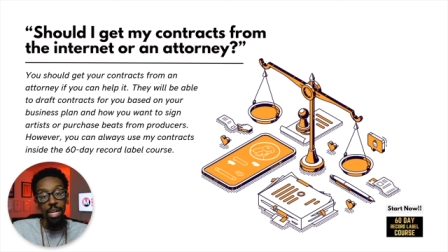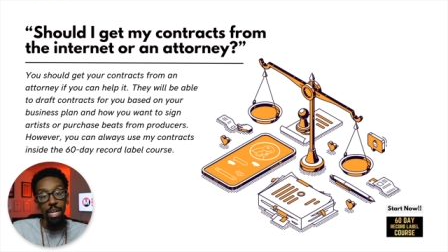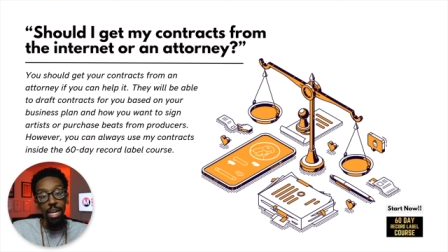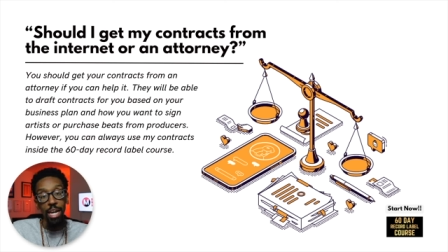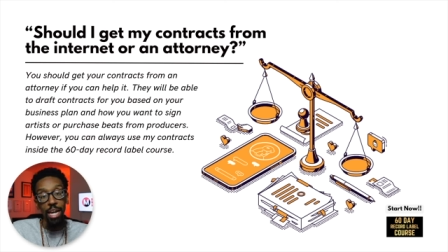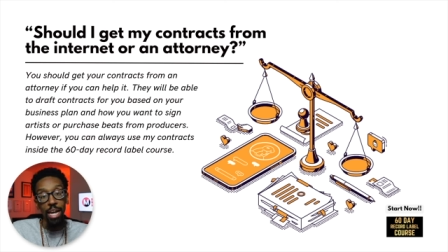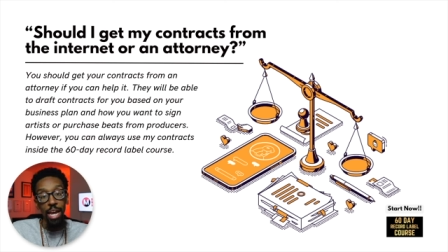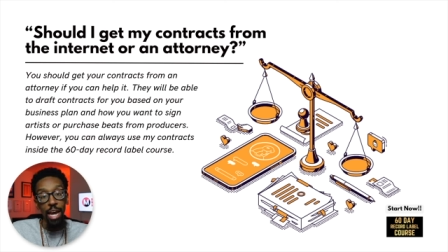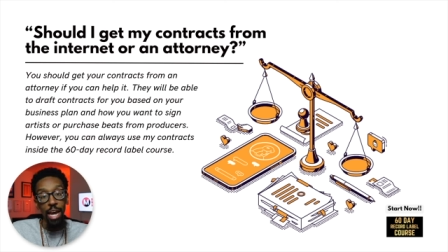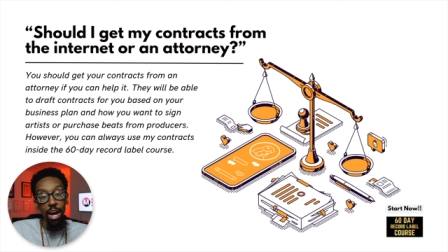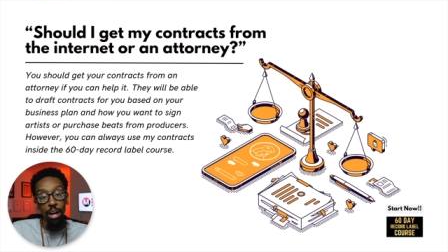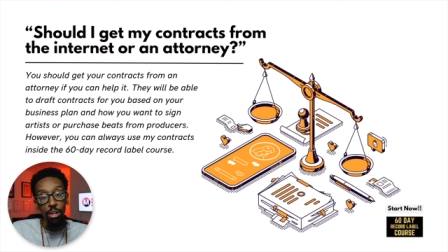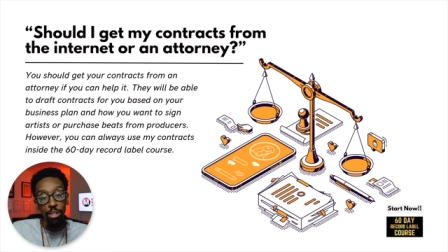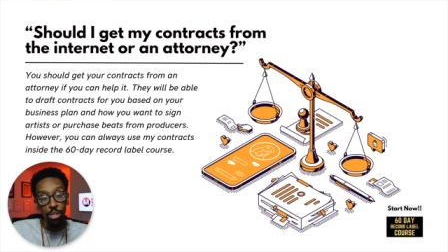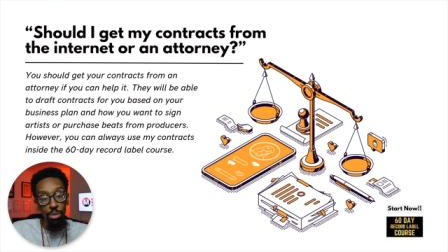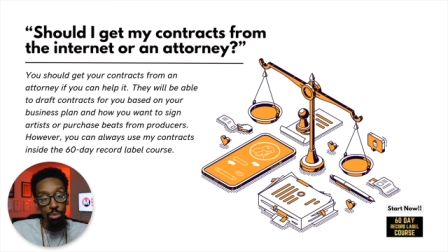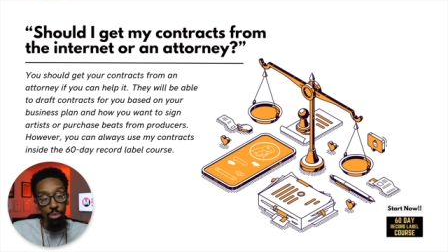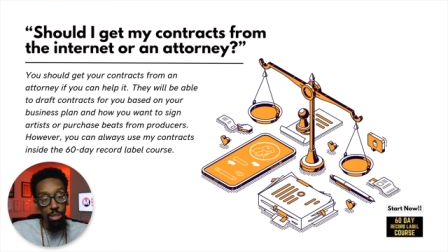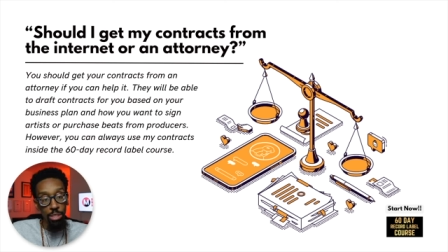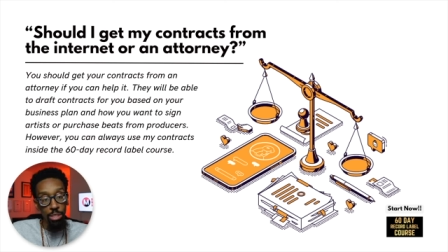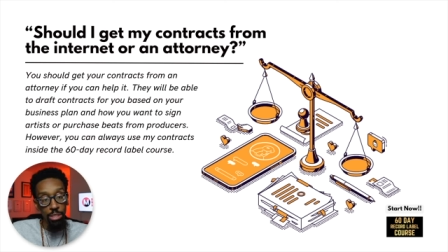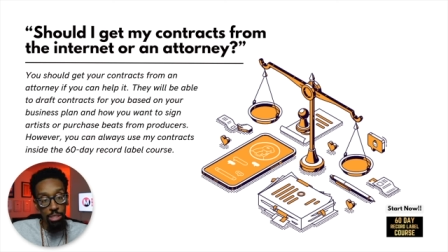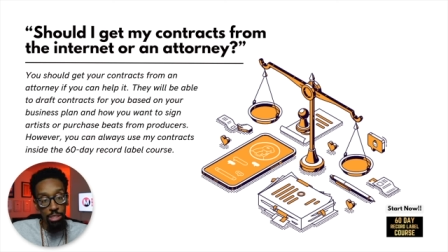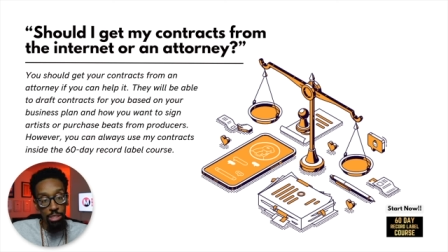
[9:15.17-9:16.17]
and how you
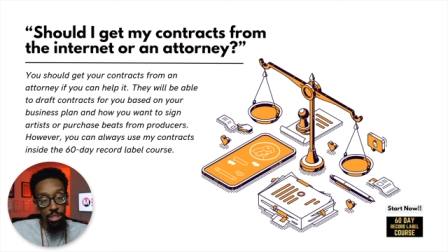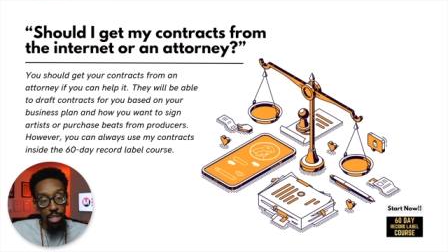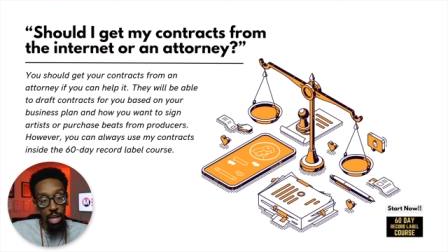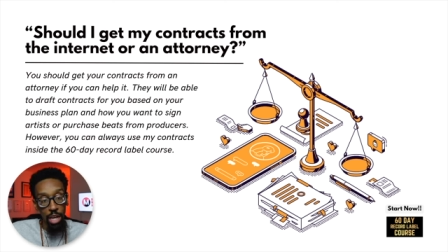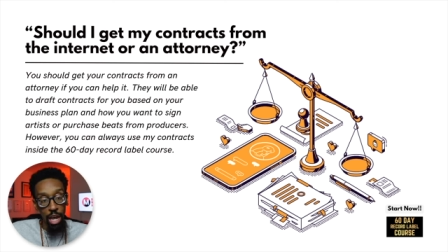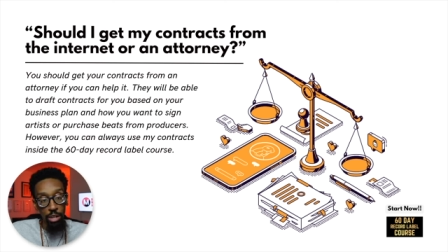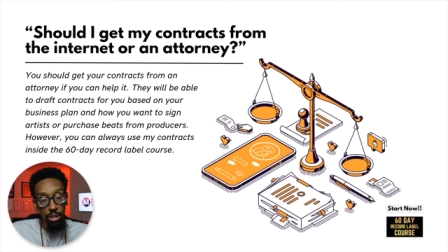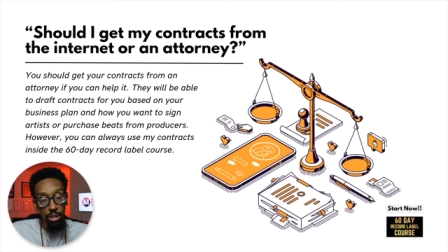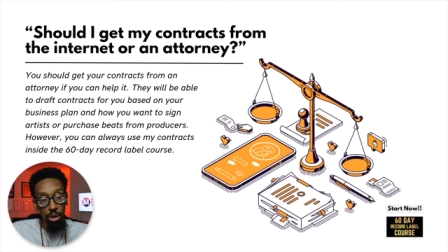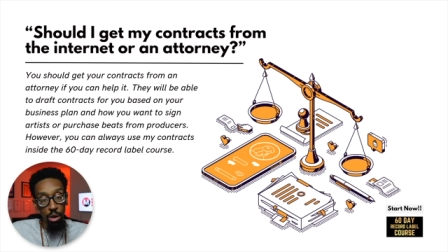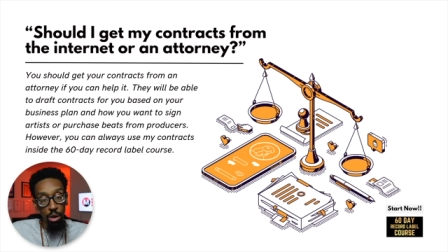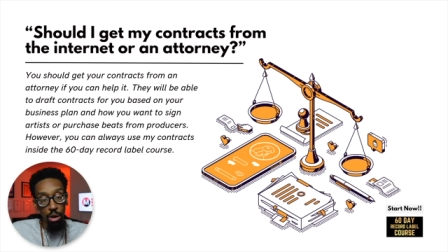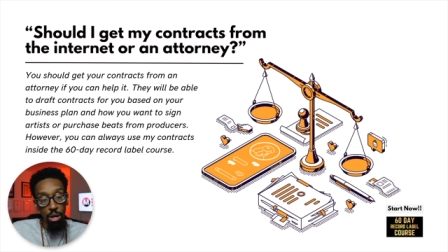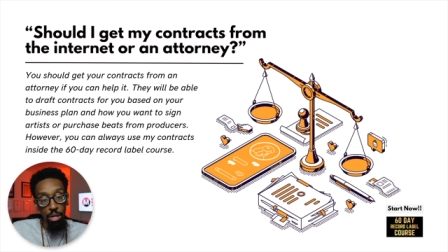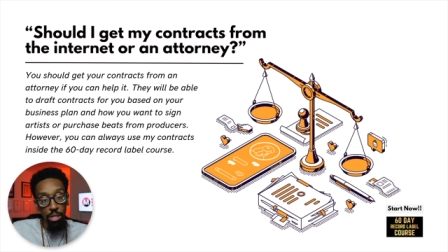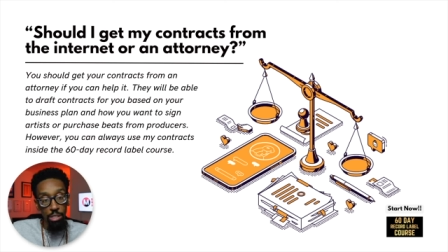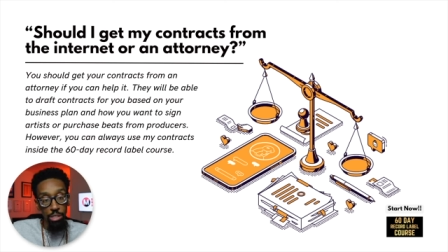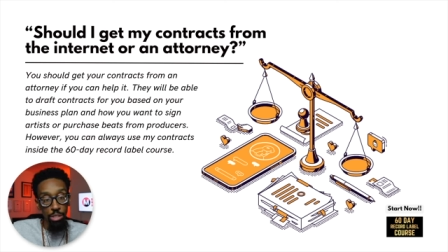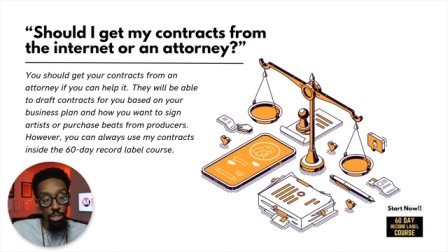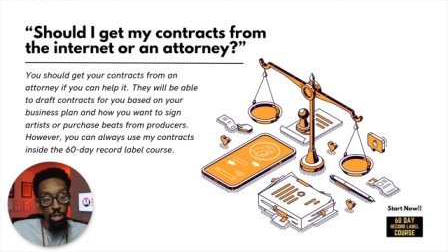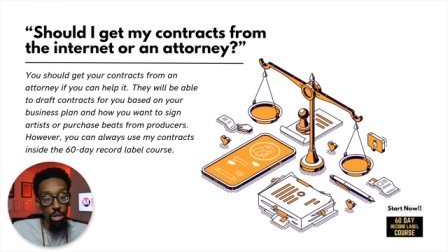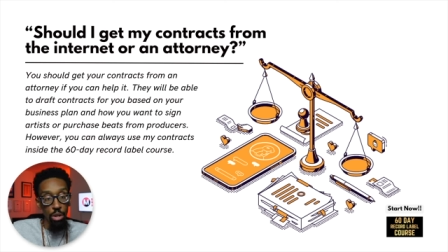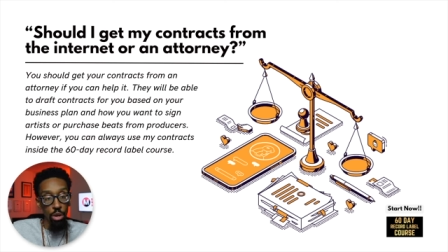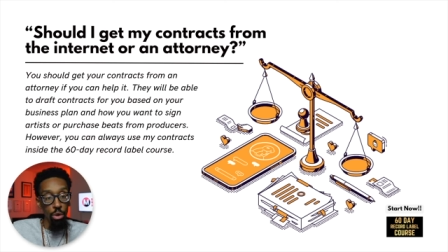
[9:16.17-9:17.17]
want to sign
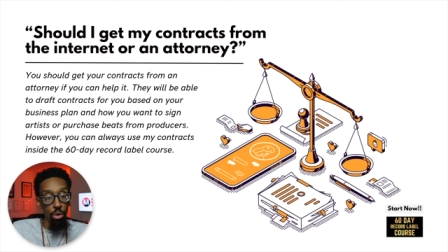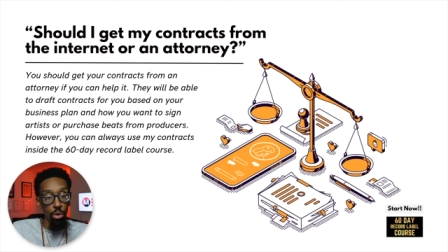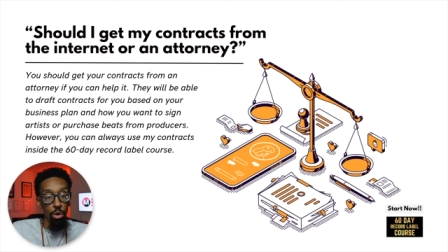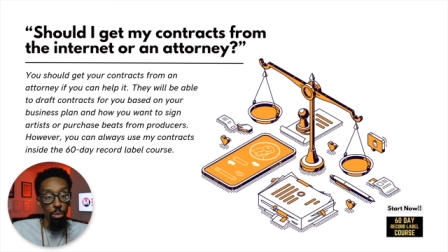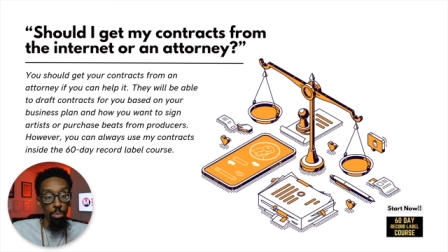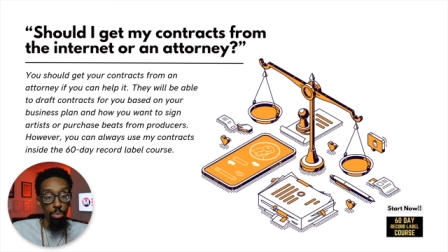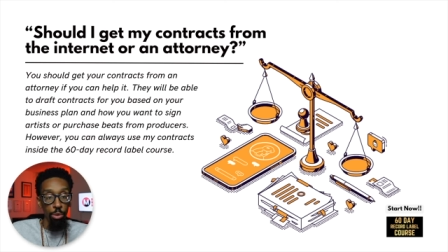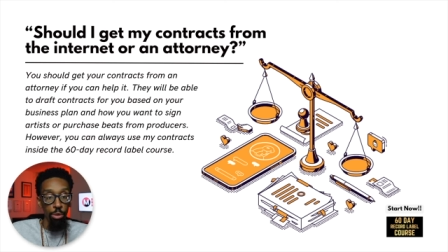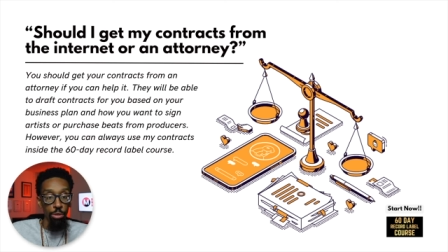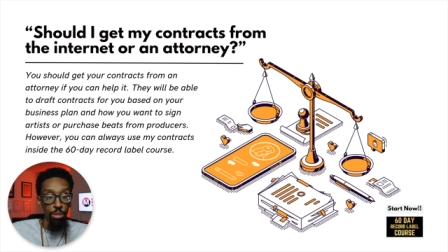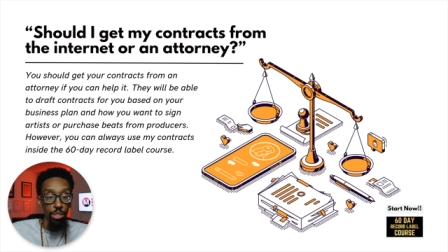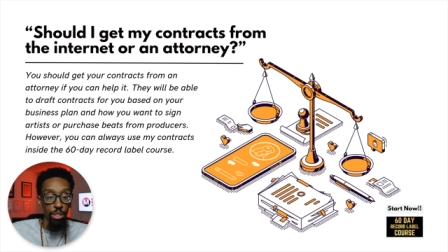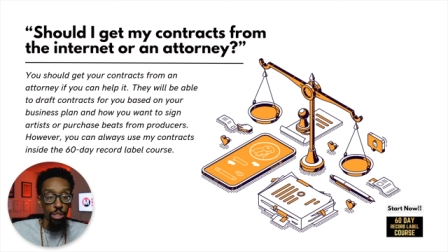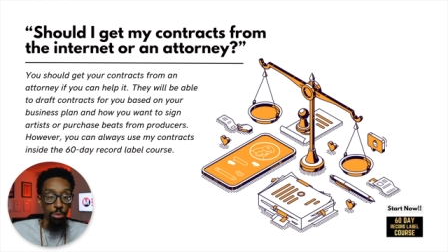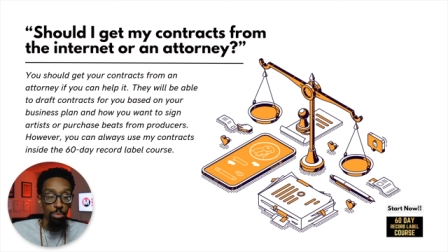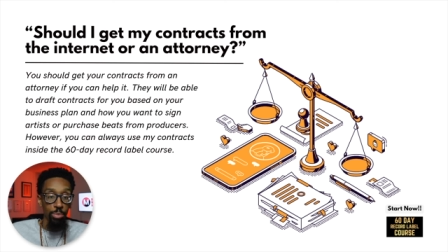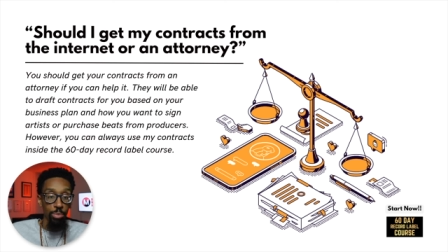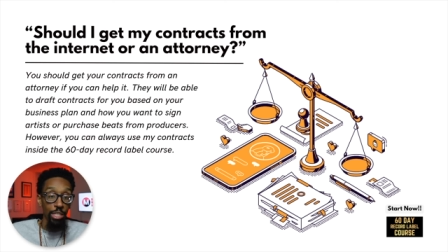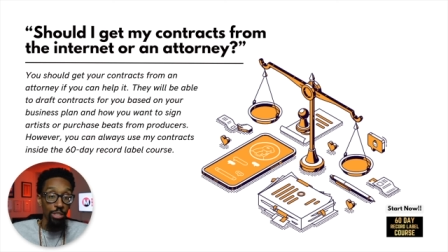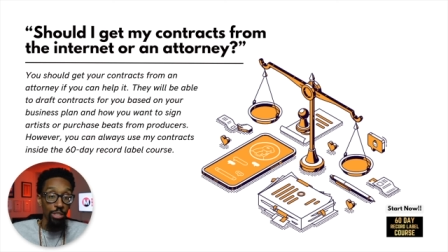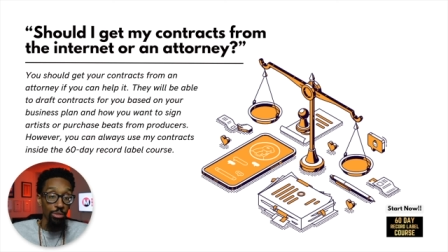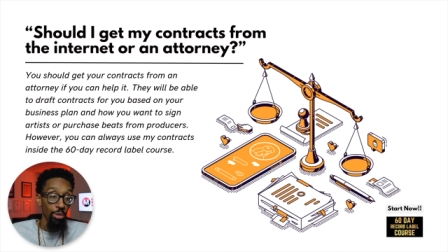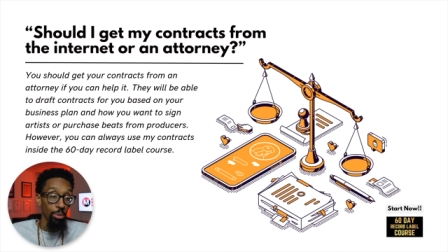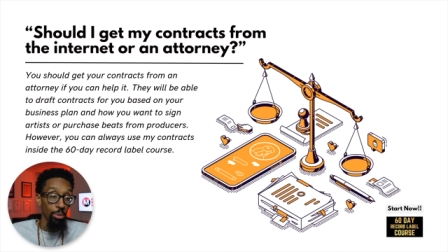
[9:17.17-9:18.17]
artists, or purchase
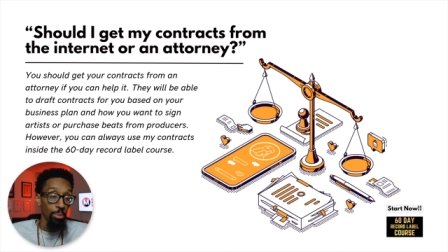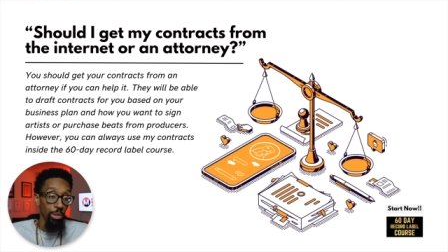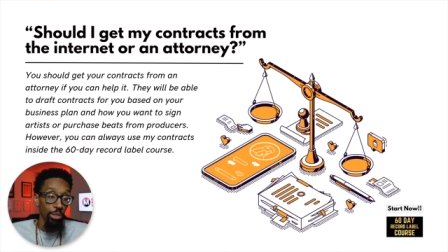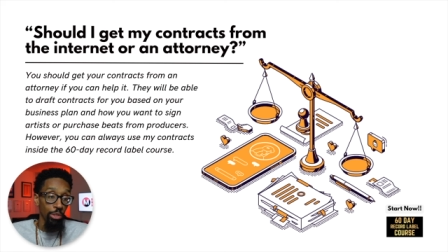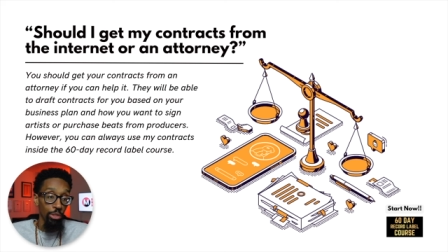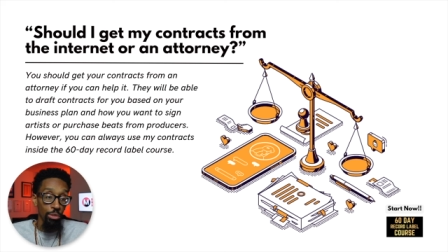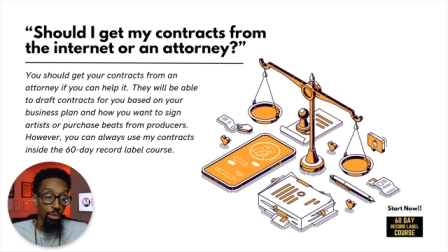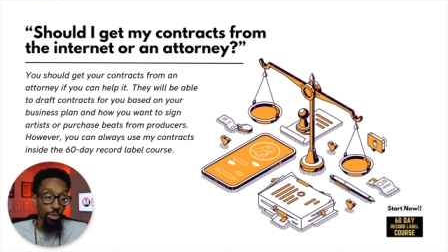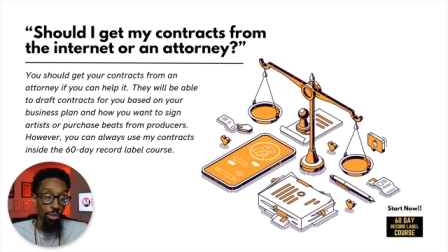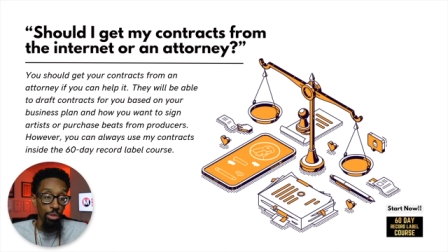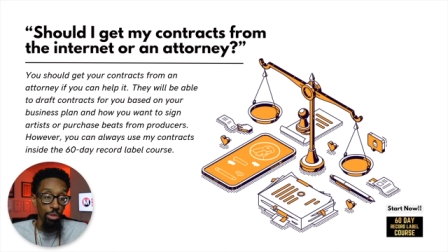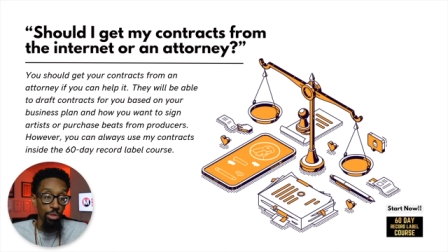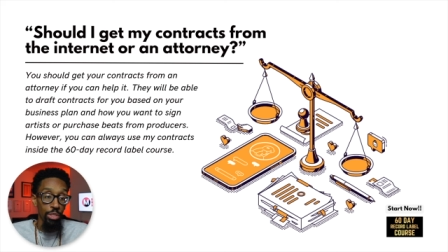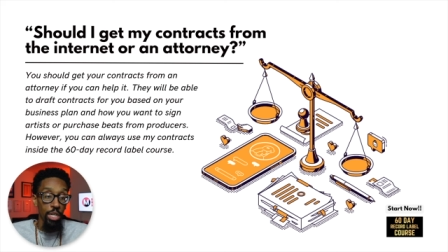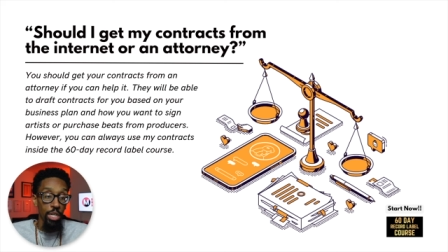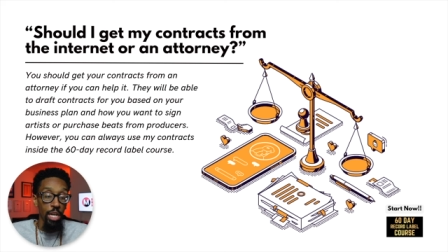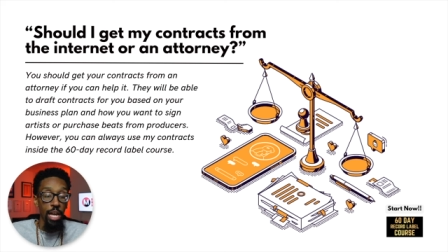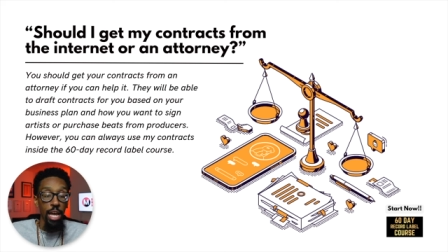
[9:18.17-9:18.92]
beats from producers.